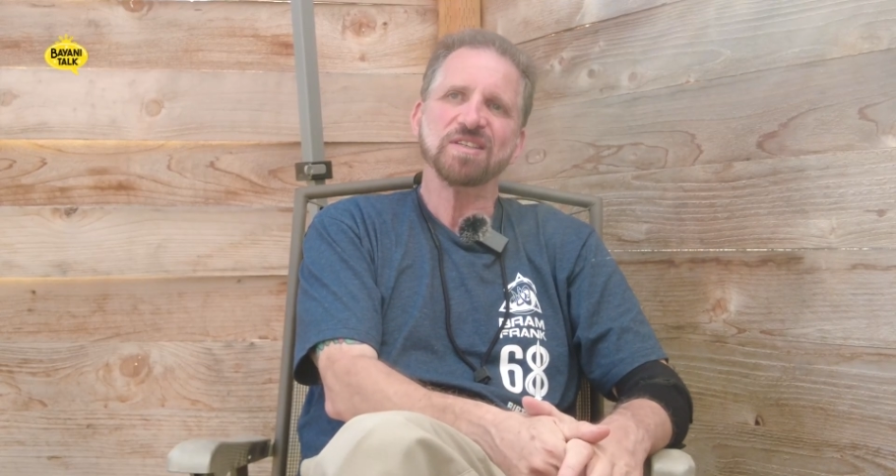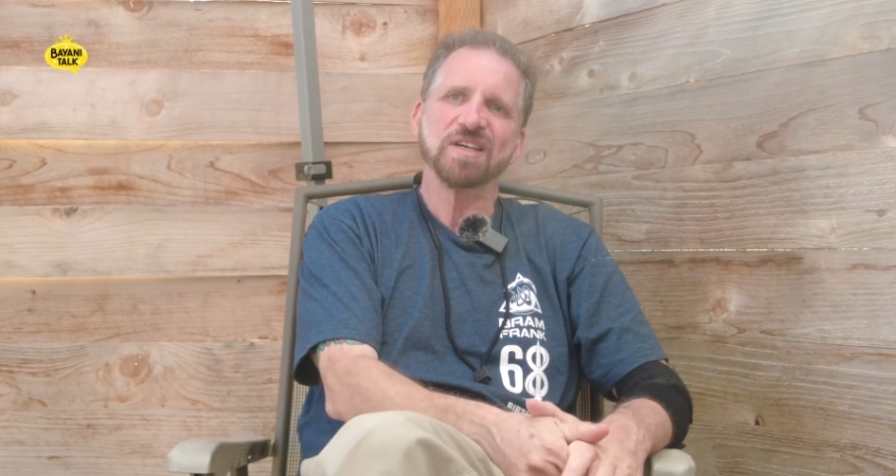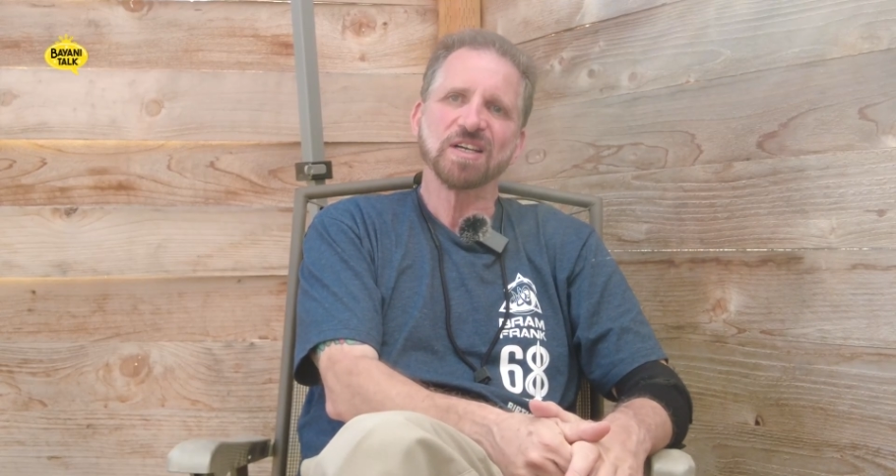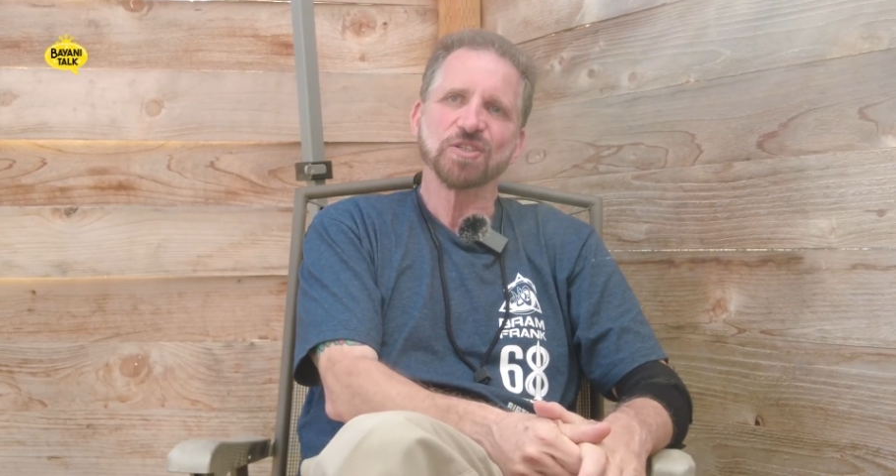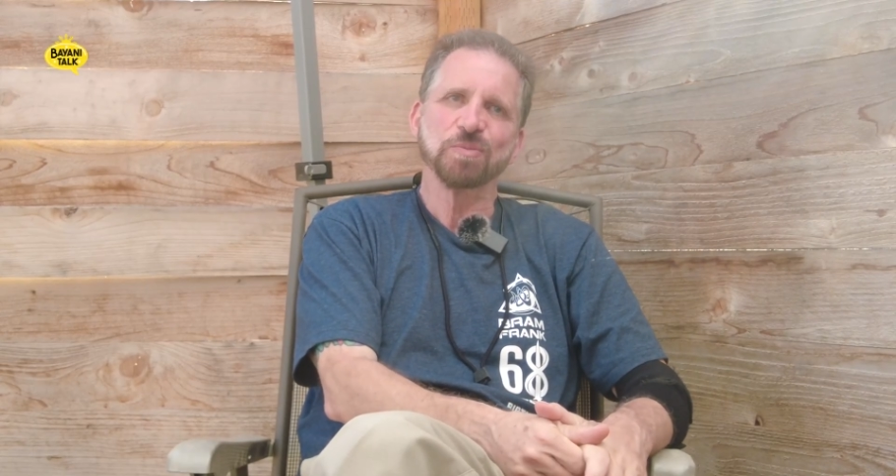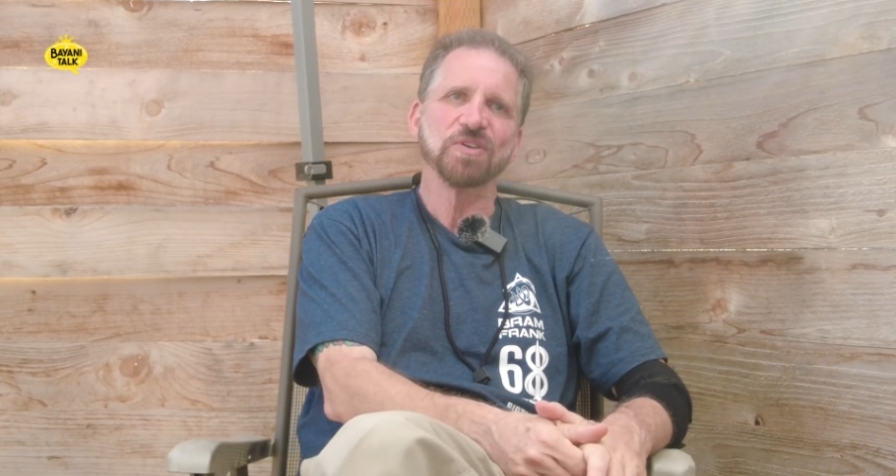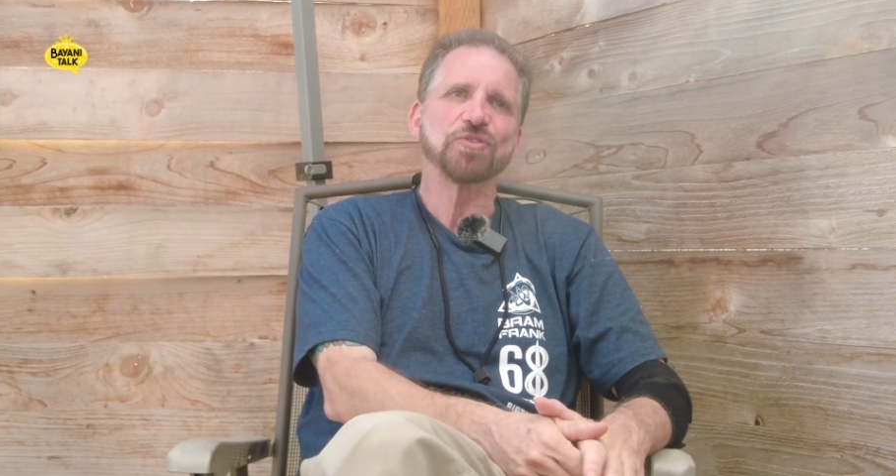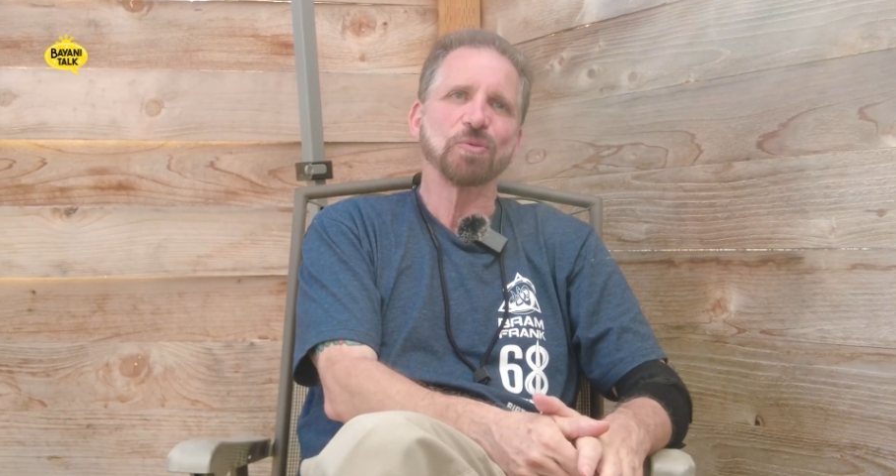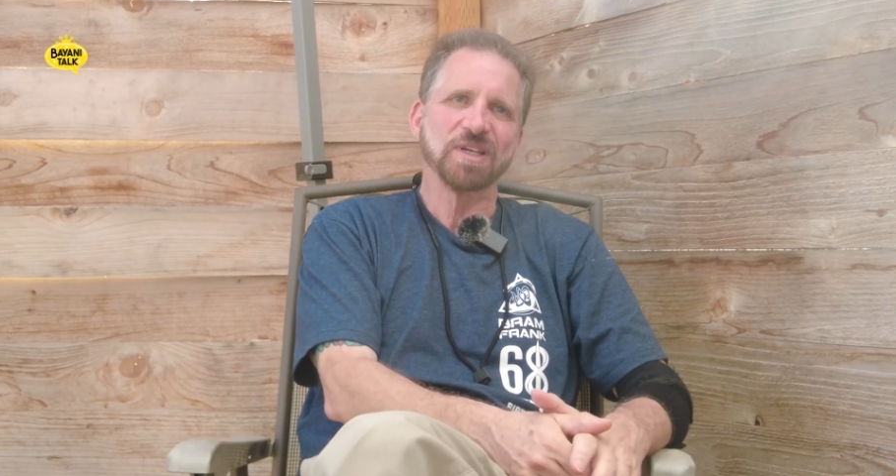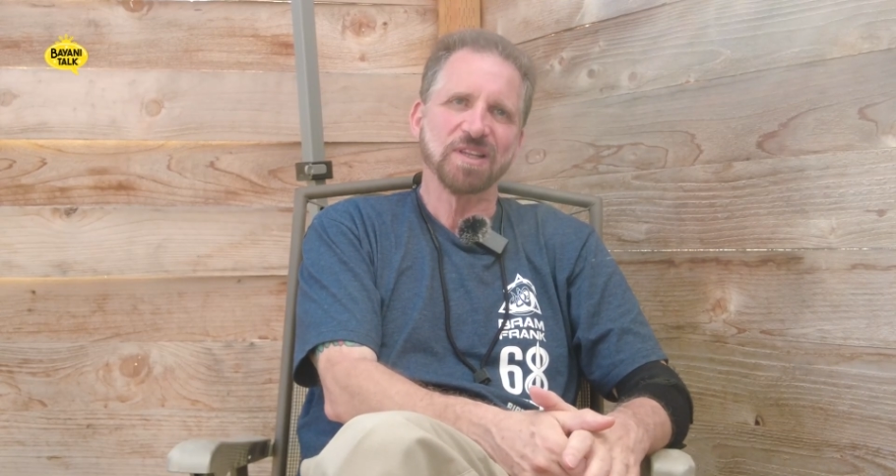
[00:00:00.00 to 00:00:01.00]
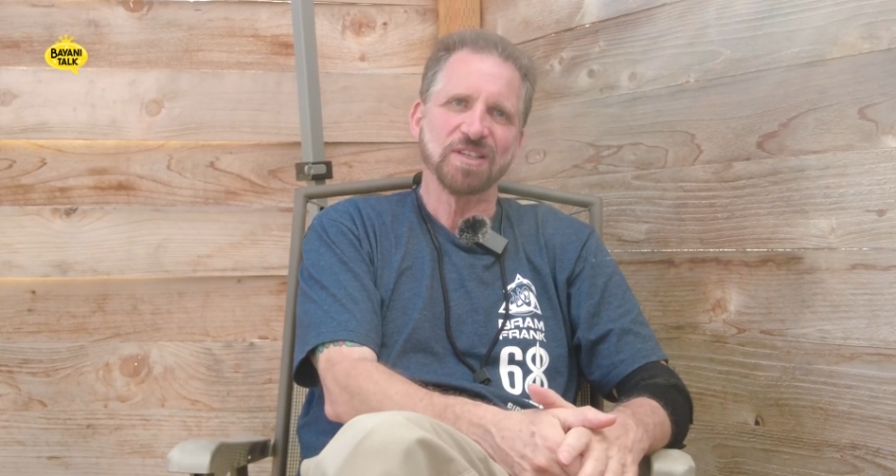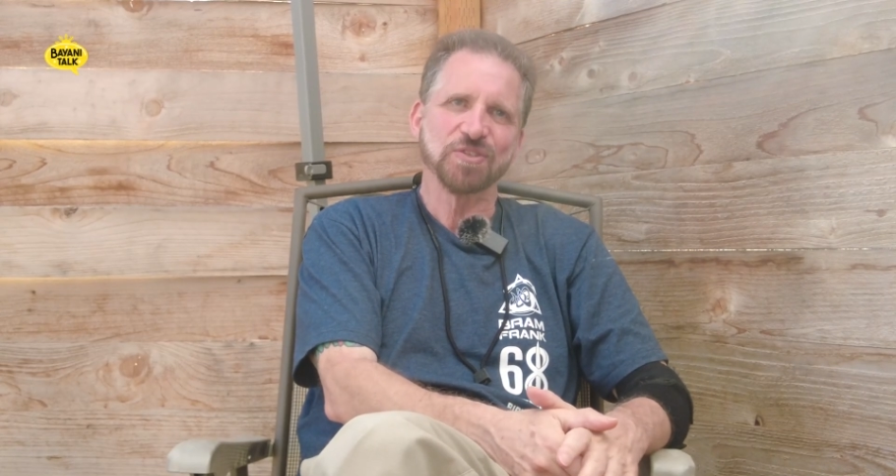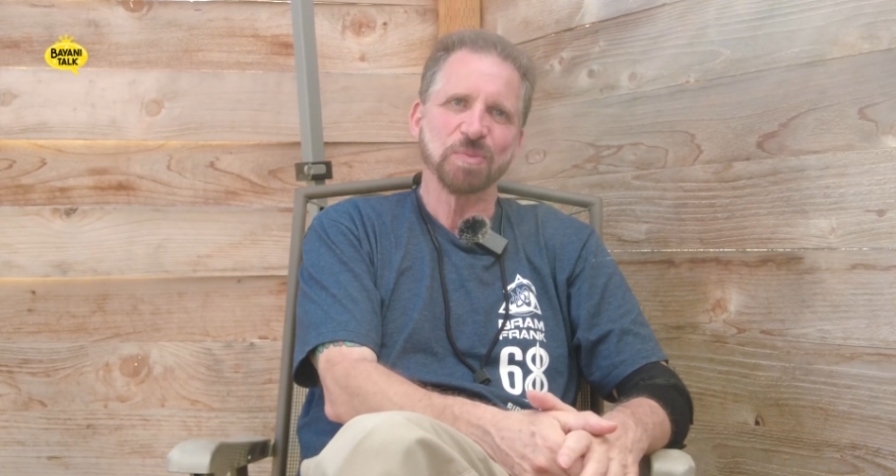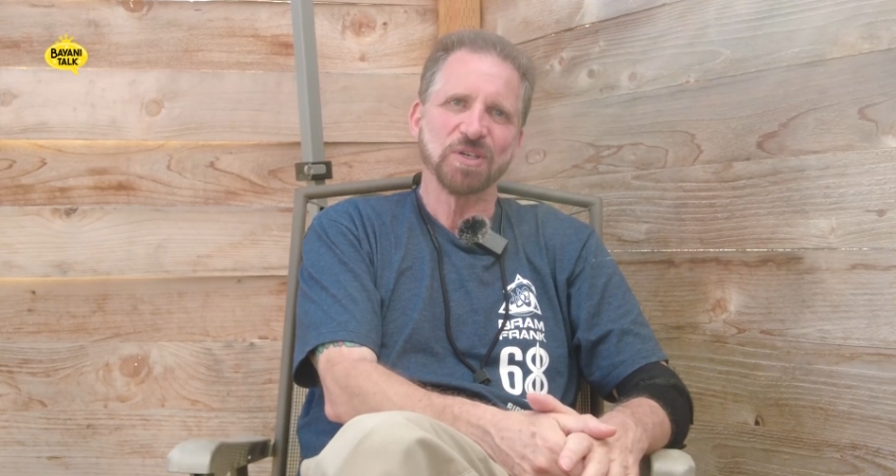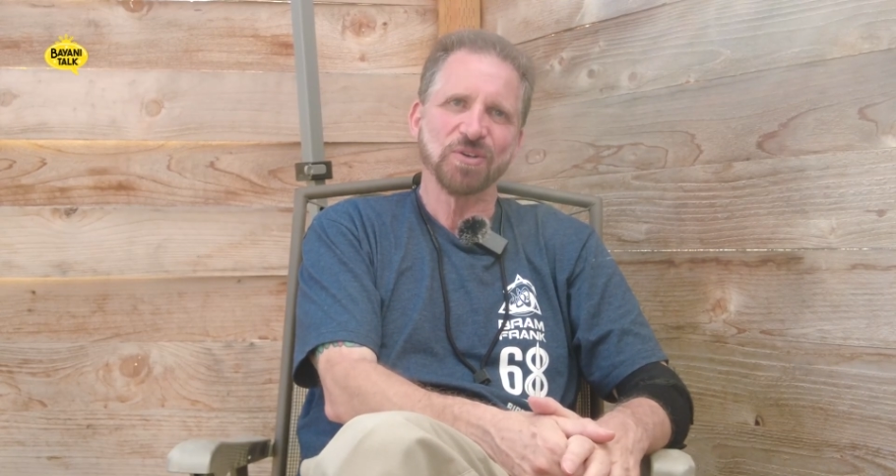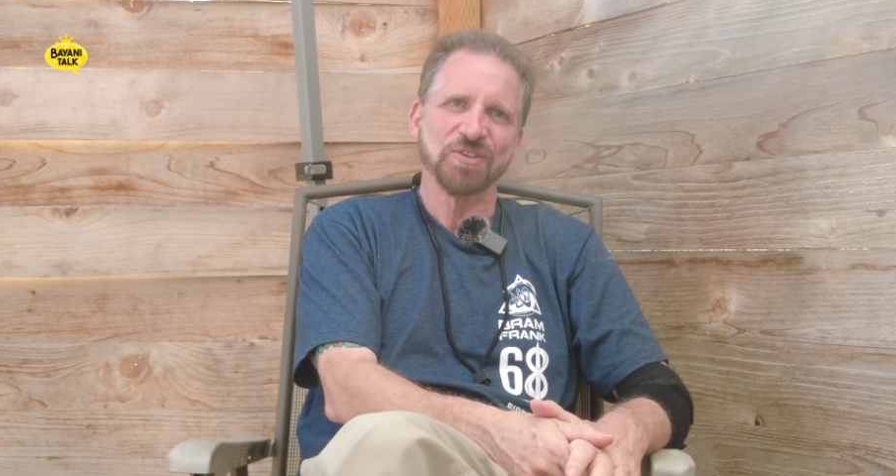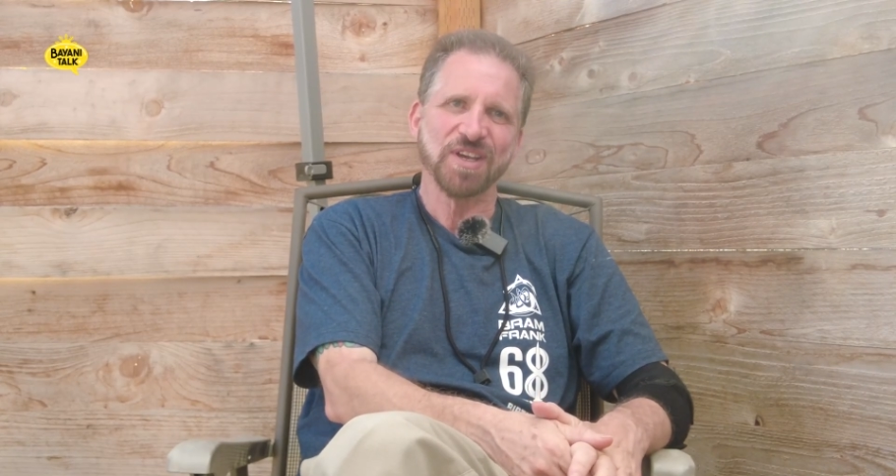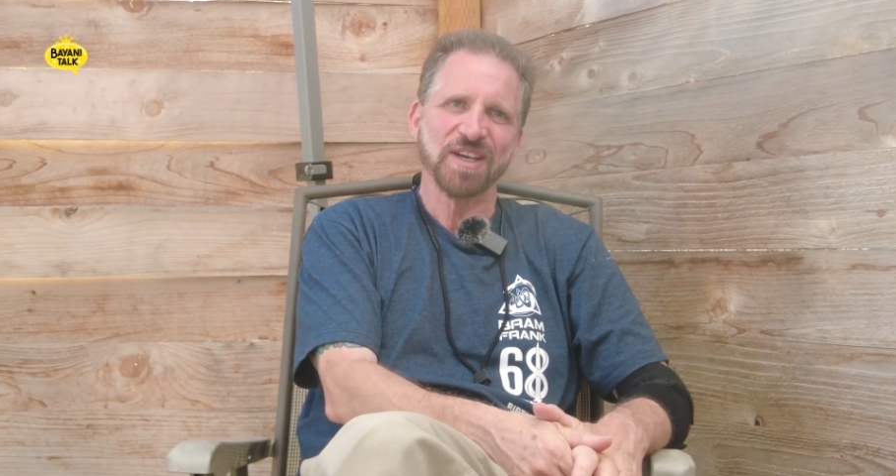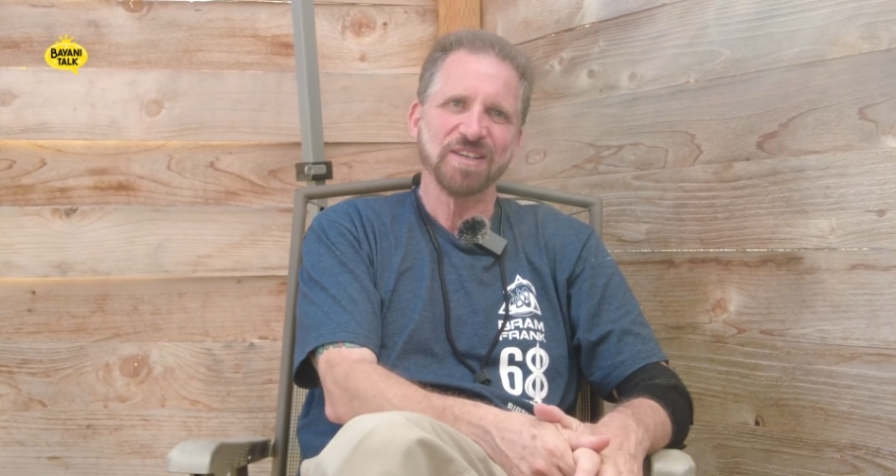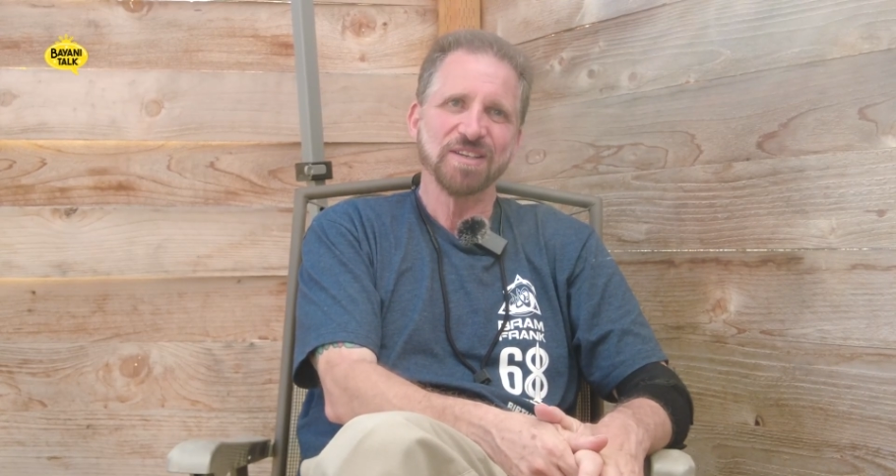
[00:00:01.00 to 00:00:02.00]
Doc Smith, Gray Lensman and all
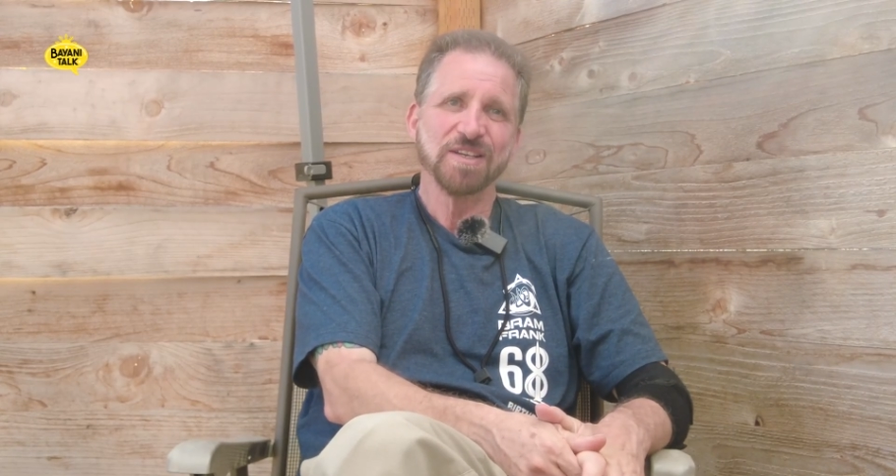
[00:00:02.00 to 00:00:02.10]
that.